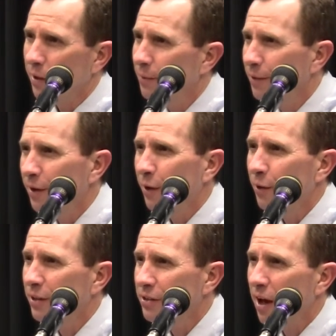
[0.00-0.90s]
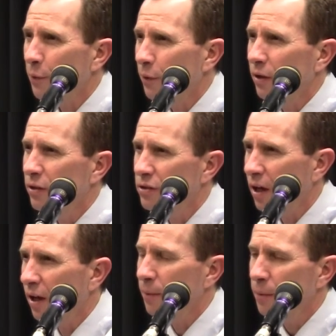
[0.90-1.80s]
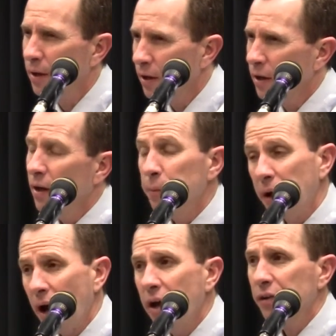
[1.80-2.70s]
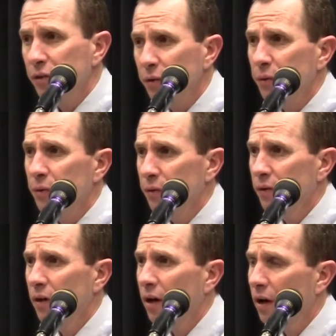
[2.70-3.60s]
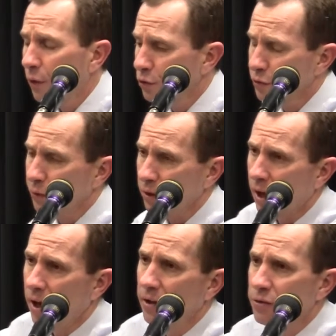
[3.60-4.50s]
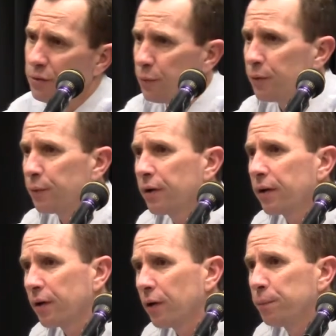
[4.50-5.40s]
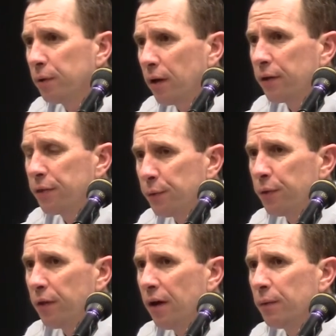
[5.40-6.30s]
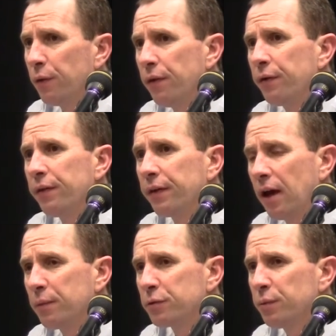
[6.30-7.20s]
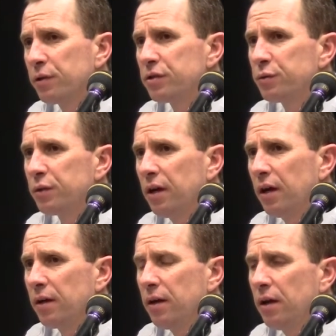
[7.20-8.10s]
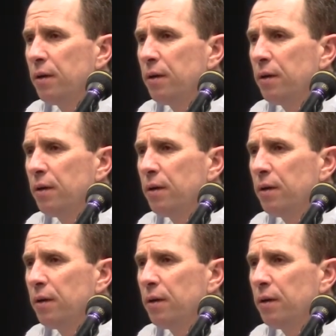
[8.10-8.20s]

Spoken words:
You know, it's not really his game. But Hayek too. those three guys, we're going to go play through them when they're in the game as much as we can.